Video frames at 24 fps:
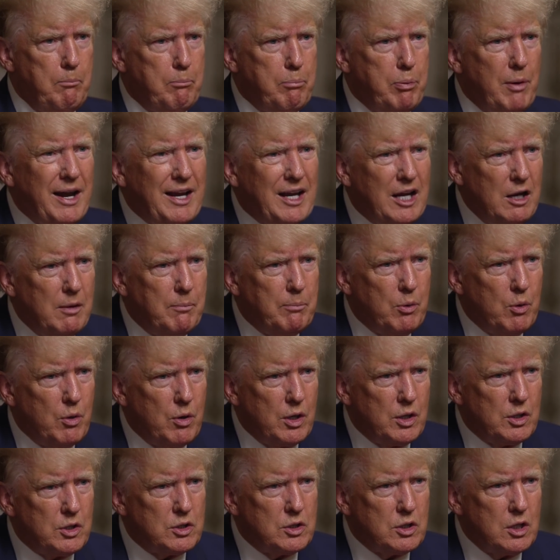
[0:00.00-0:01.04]
Breaking
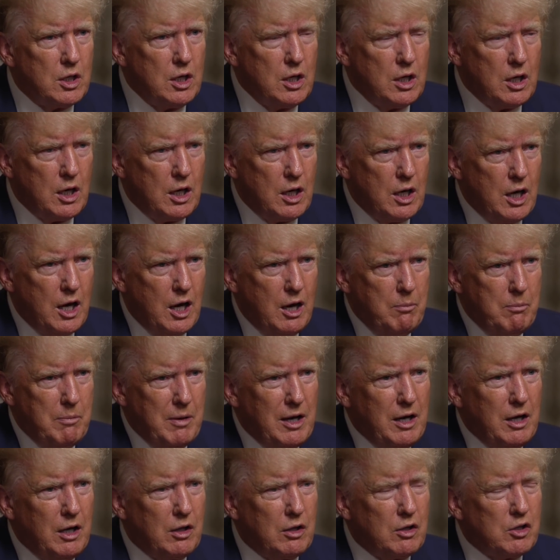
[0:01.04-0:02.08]
points. And
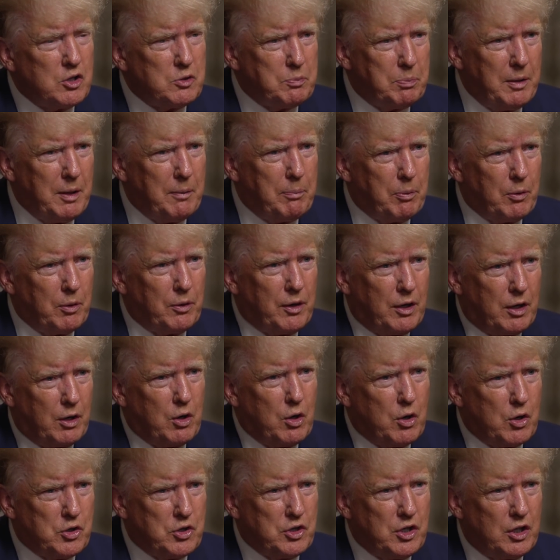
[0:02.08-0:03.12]
many of those people that are
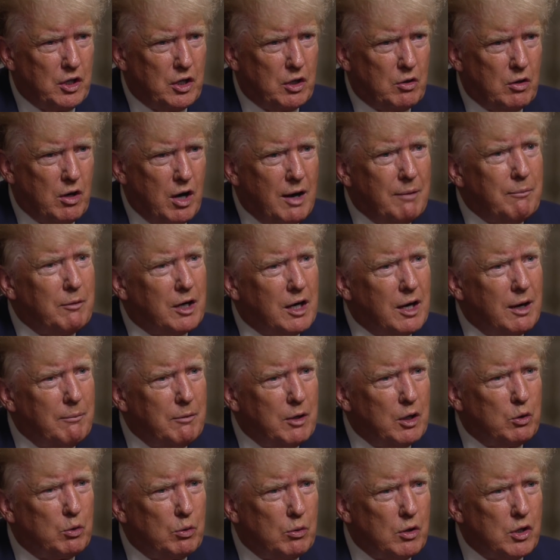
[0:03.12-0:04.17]
causing the crime are
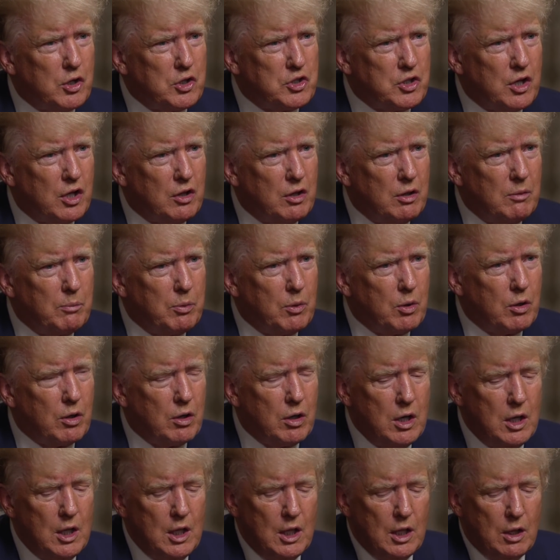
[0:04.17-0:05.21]
coming through our southern
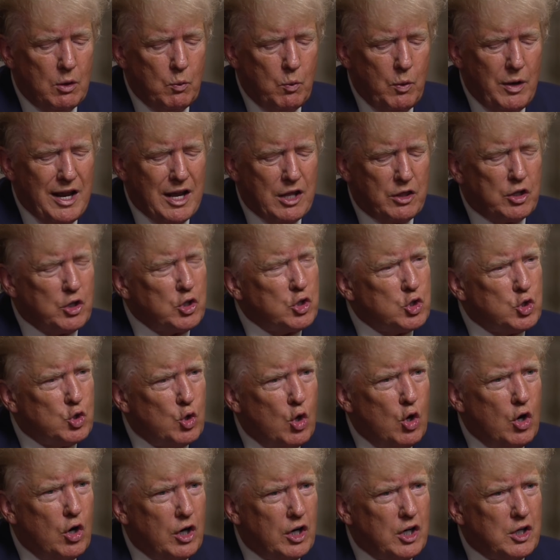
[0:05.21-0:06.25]
border. We had the
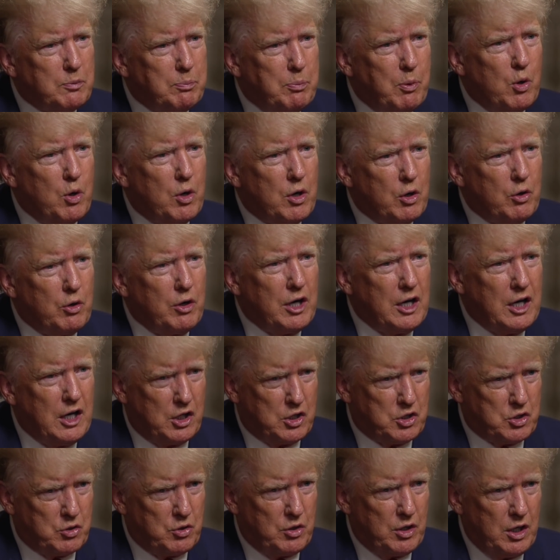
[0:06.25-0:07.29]
strongest border in
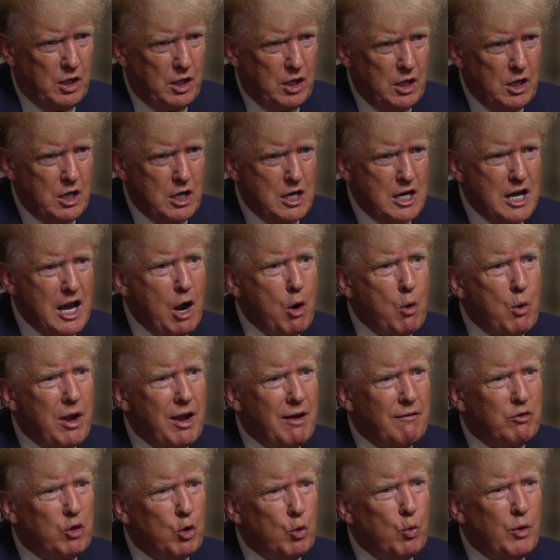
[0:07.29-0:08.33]
history. Mm. Now we
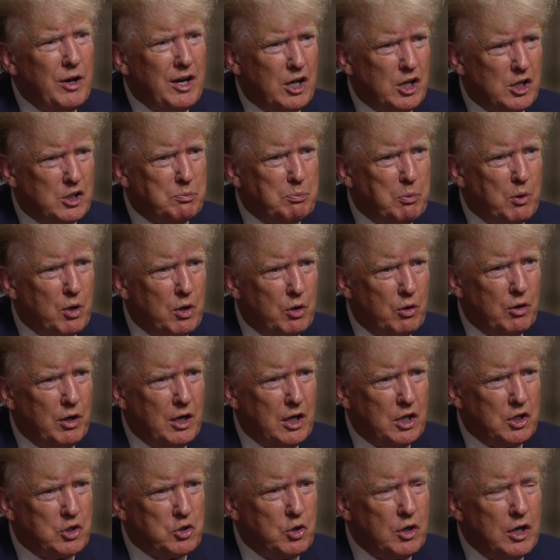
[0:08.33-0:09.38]
have the weakest border in
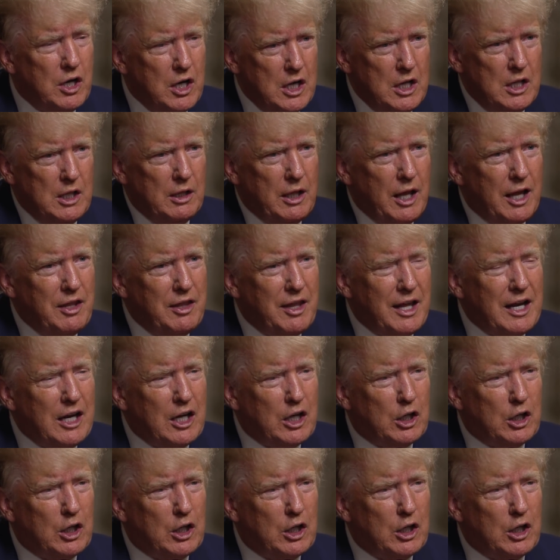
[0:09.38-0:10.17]
history. And that